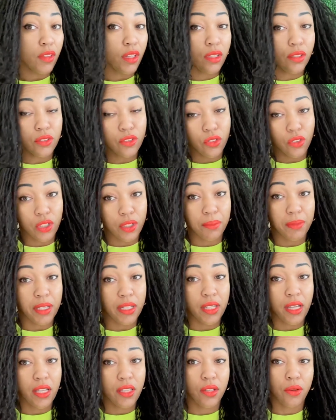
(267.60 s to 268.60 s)
doing them
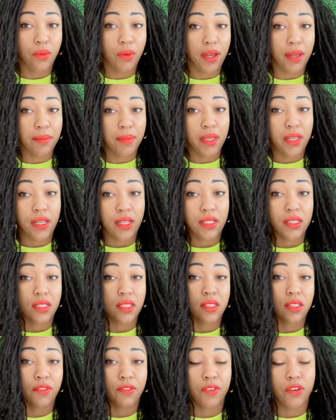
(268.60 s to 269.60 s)
another way, because
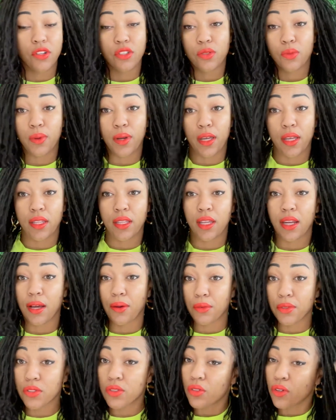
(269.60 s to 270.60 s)
the first way that I
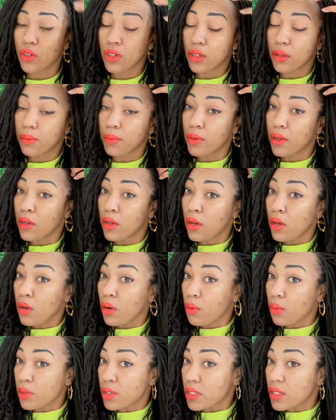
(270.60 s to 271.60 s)
was doing them
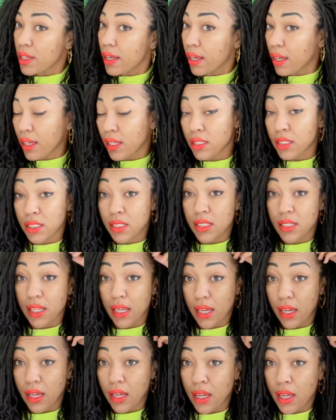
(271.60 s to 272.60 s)
was taking just
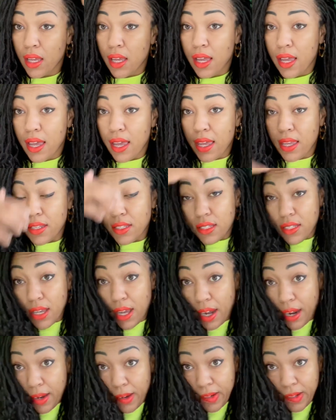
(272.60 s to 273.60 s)
like
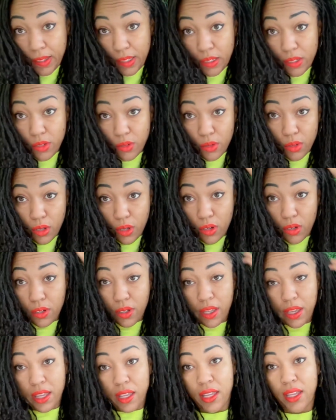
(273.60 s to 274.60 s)
entirely too long,
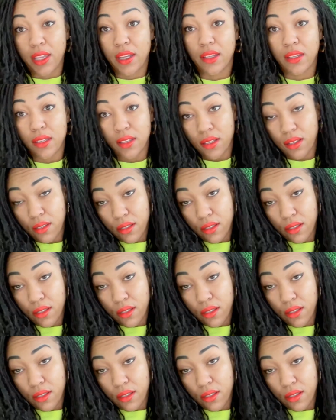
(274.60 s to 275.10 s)
and